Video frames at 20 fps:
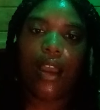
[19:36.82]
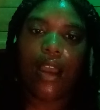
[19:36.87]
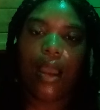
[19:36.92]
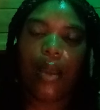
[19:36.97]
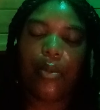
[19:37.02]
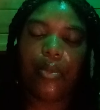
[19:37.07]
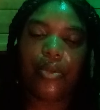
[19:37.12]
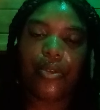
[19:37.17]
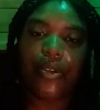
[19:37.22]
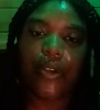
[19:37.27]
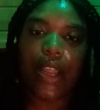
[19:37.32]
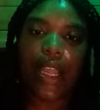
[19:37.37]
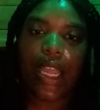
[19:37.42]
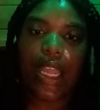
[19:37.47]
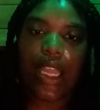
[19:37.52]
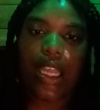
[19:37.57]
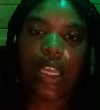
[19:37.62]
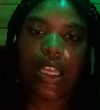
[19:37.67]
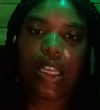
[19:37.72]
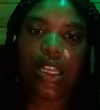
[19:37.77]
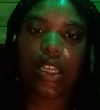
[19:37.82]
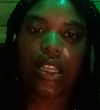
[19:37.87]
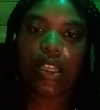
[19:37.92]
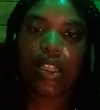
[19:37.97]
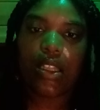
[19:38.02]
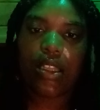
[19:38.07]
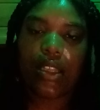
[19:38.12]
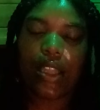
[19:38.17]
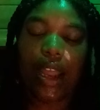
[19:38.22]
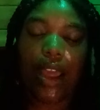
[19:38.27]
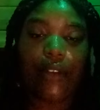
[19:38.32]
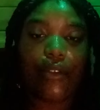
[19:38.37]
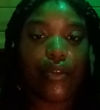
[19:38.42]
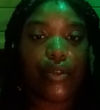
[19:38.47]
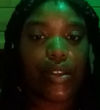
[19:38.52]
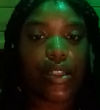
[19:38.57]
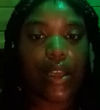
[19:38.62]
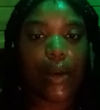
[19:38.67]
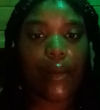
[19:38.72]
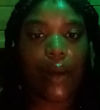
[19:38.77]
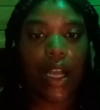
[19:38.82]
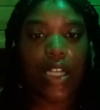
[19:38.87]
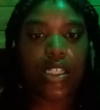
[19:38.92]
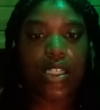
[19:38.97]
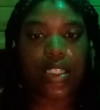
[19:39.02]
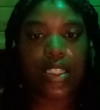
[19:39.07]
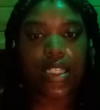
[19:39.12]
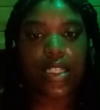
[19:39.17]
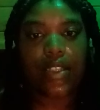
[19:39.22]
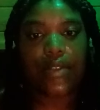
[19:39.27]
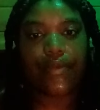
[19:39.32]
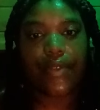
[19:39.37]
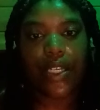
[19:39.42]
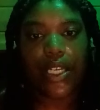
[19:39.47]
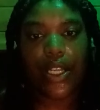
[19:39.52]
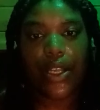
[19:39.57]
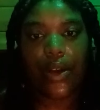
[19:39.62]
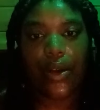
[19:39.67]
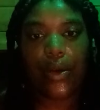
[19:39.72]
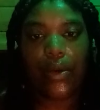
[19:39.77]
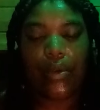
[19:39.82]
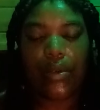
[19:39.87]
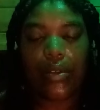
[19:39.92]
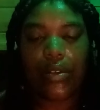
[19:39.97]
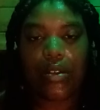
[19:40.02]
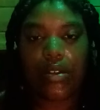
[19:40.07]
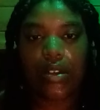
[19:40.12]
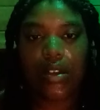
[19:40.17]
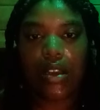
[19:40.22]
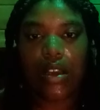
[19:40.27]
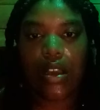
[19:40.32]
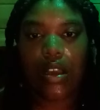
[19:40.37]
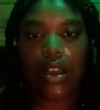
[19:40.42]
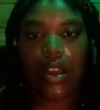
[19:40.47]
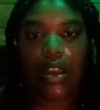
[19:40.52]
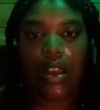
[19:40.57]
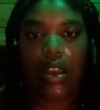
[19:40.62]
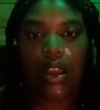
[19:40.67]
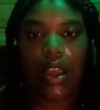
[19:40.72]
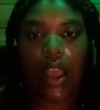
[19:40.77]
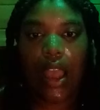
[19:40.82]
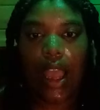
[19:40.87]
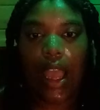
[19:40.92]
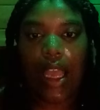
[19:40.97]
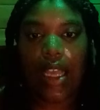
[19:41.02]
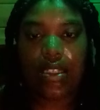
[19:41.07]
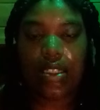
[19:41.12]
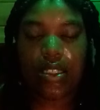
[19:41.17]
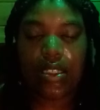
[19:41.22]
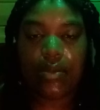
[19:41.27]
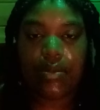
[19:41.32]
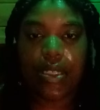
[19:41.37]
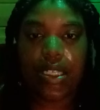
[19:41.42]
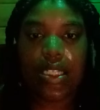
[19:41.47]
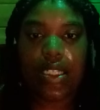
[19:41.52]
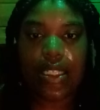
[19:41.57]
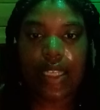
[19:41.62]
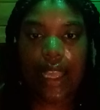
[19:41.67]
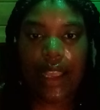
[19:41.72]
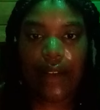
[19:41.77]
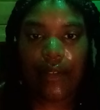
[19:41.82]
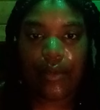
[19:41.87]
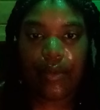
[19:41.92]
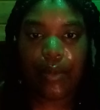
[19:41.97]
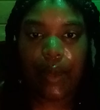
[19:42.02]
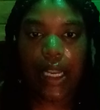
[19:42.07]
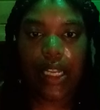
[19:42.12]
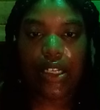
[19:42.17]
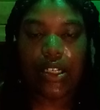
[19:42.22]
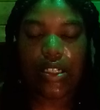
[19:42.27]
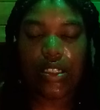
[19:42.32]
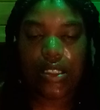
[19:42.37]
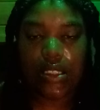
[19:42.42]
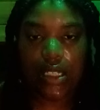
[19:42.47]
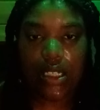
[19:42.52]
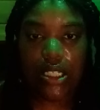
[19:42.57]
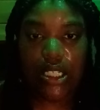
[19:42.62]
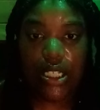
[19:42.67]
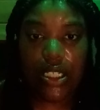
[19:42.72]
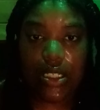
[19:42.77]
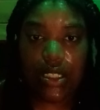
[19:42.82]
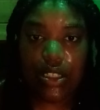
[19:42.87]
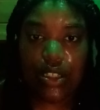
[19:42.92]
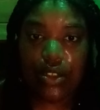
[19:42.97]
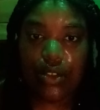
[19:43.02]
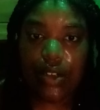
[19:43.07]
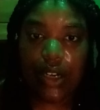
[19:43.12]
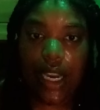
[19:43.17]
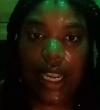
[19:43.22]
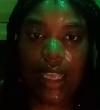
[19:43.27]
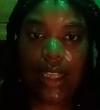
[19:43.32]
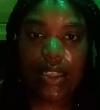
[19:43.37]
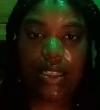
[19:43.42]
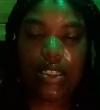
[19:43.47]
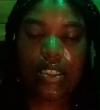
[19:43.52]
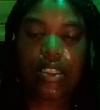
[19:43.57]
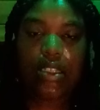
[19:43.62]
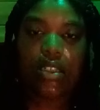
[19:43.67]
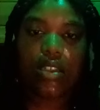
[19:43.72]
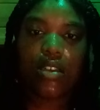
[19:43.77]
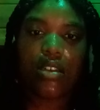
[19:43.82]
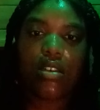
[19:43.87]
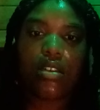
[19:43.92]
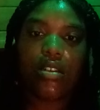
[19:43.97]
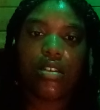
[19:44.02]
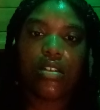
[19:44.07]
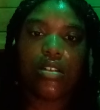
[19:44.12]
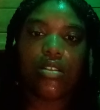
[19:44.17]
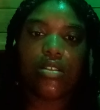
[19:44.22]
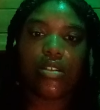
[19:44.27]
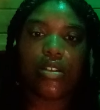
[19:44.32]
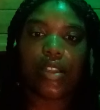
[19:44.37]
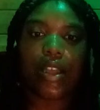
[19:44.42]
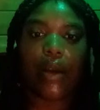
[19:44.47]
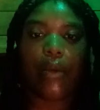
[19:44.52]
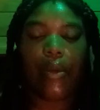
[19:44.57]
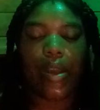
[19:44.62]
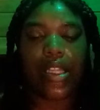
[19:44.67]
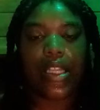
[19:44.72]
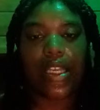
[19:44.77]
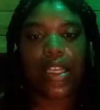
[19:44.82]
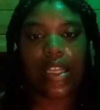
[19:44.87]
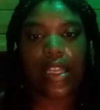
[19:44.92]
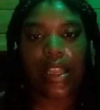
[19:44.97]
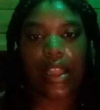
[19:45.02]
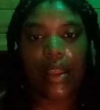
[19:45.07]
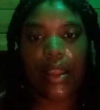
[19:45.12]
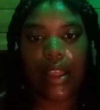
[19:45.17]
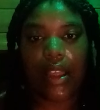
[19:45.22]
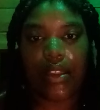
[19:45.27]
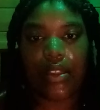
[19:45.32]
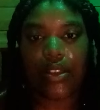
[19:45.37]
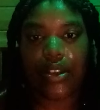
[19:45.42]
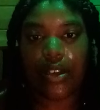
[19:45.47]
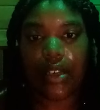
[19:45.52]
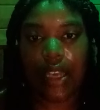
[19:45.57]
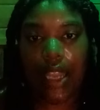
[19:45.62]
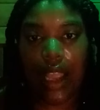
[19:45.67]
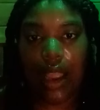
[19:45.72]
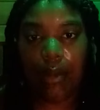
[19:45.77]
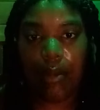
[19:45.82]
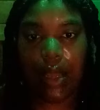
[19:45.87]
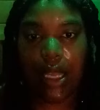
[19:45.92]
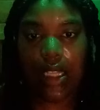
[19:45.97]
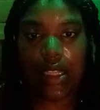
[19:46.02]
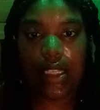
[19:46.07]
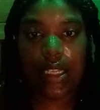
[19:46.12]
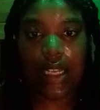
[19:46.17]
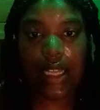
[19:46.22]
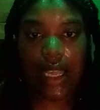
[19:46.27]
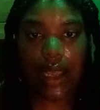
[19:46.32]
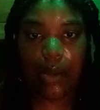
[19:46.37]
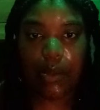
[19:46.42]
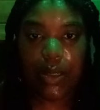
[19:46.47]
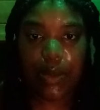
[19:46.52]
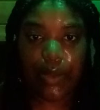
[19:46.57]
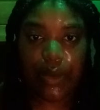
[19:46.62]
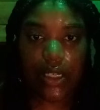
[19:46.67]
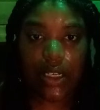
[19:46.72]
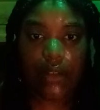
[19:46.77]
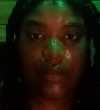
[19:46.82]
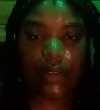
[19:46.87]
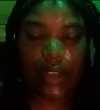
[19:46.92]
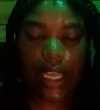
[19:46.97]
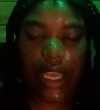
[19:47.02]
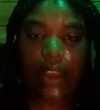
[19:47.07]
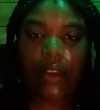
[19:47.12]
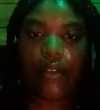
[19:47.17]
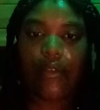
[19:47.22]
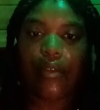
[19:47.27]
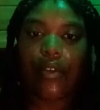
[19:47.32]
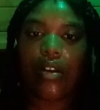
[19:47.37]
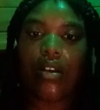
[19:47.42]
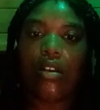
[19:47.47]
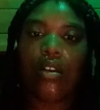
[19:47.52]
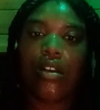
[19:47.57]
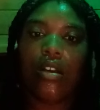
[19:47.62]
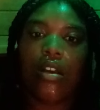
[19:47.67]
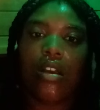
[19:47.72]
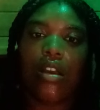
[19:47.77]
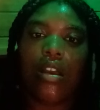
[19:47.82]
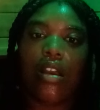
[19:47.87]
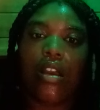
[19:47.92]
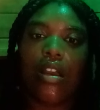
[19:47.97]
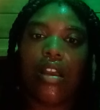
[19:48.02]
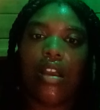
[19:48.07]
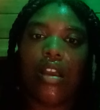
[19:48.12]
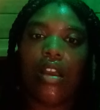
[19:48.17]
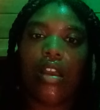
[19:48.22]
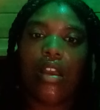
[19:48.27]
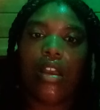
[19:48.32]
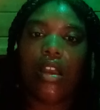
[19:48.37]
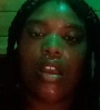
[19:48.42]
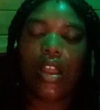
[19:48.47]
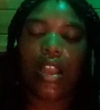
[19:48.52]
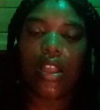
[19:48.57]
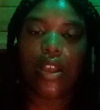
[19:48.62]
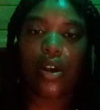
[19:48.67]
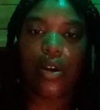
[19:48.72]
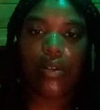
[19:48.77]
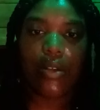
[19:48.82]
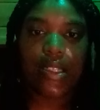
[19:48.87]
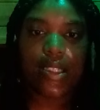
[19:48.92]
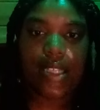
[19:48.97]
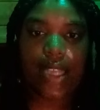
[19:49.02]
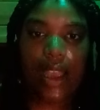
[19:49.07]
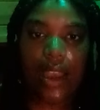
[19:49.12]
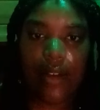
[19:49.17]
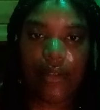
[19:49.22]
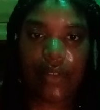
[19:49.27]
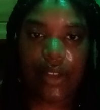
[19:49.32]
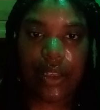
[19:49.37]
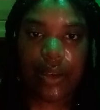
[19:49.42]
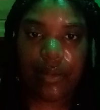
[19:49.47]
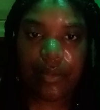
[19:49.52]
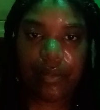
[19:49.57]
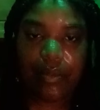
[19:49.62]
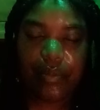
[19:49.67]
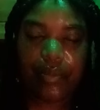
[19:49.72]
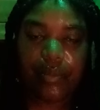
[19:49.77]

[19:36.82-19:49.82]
I pray that everyone that watches this video asks to be saved by your Son, Jesus Christ so that way they can get their name in the Lamb's Book of Life and go into heaven.